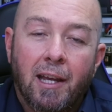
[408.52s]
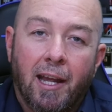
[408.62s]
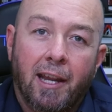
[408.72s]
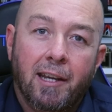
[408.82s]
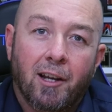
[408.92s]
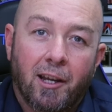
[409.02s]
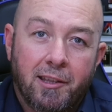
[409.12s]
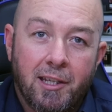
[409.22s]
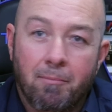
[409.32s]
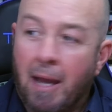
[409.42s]
And I
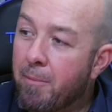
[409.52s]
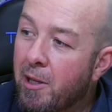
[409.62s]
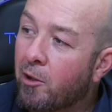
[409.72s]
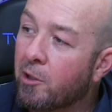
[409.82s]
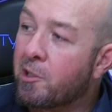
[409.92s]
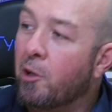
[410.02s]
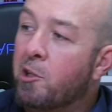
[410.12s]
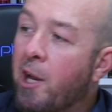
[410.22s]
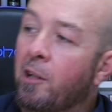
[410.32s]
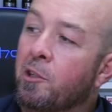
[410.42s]
think maybe it got so
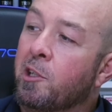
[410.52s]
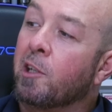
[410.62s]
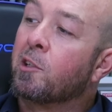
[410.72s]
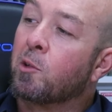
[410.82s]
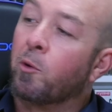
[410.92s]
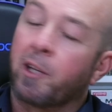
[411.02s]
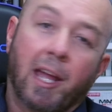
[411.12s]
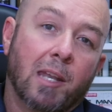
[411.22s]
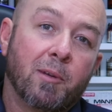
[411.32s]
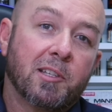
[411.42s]
challenging sorting
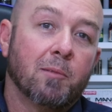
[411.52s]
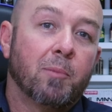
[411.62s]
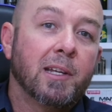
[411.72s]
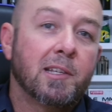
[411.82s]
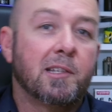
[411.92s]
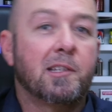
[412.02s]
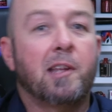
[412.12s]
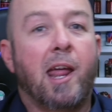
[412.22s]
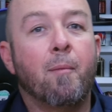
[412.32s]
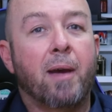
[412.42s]
out the bits and pieces. He
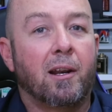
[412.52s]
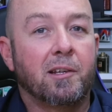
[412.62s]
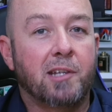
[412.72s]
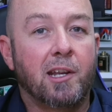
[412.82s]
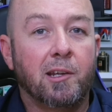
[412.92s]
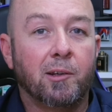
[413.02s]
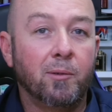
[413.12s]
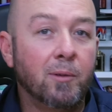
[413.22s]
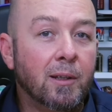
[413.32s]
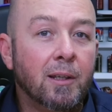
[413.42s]
said, how about I send
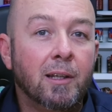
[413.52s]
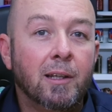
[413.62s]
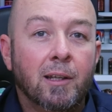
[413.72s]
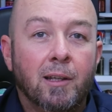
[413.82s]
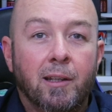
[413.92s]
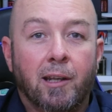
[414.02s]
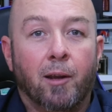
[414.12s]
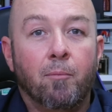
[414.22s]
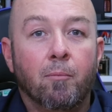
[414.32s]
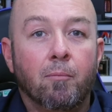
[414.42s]
you, you
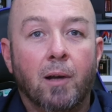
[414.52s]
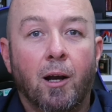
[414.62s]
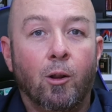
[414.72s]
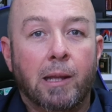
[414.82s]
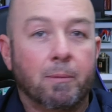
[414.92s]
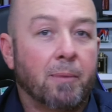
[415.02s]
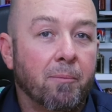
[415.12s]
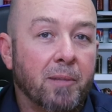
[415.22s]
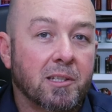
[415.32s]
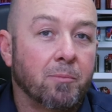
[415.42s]
know, a whole heap of
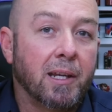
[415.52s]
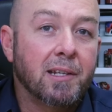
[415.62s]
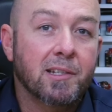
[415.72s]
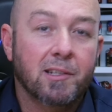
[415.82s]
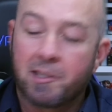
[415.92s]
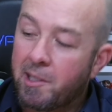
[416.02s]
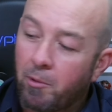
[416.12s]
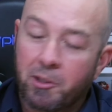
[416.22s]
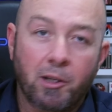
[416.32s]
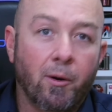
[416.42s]
bits and pieces? And I said,
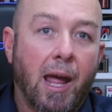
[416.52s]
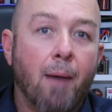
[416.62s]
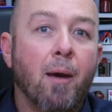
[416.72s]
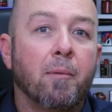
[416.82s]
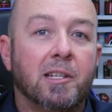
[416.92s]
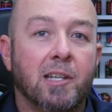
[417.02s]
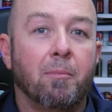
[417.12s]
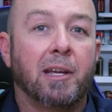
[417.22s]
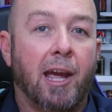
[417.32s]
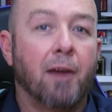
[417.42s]
well, tell you what, how about you
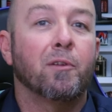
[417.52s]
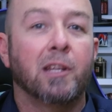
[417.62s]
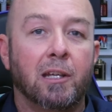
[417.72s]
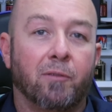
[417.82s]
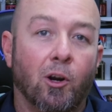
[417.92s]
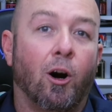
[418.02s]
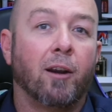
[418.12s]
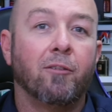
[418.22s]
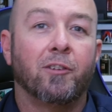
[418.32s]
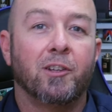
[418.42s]
send me everything you've
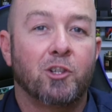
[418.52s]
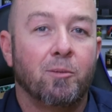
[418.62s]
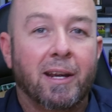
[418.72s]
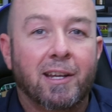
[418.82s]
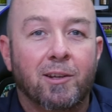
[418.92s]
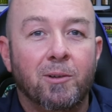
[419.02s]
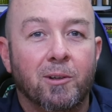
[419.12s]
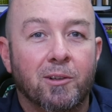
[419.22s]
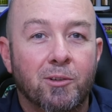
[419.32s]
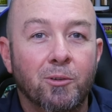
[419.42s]
got for the Shoemaker
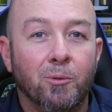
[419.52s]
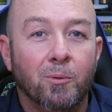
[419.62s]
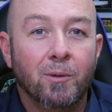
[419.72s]
Cougar 2